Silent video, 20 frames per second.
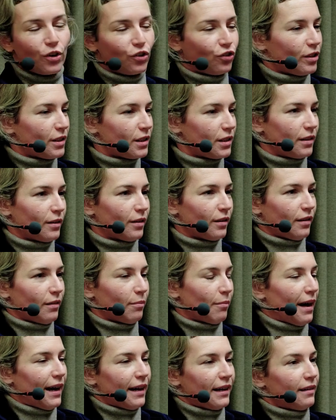which is
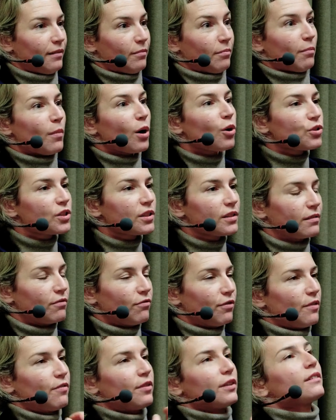my most
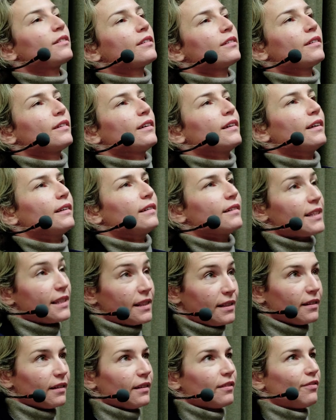vivid and
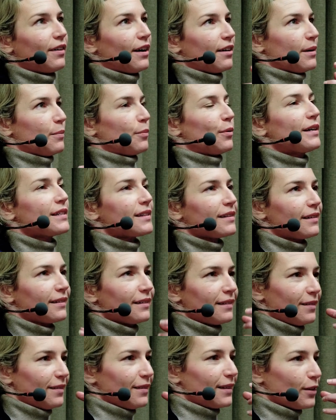still very
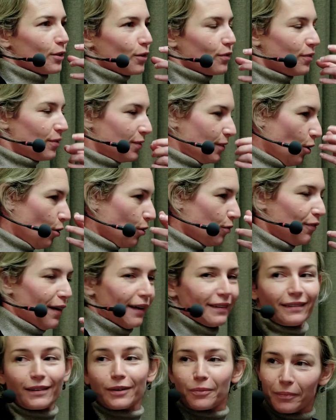present sort of
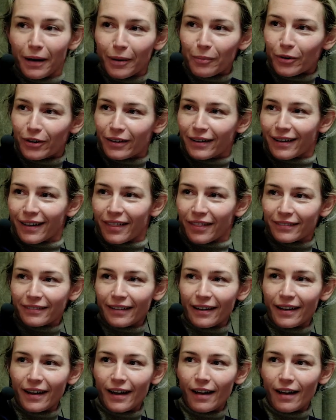olfactory memory that I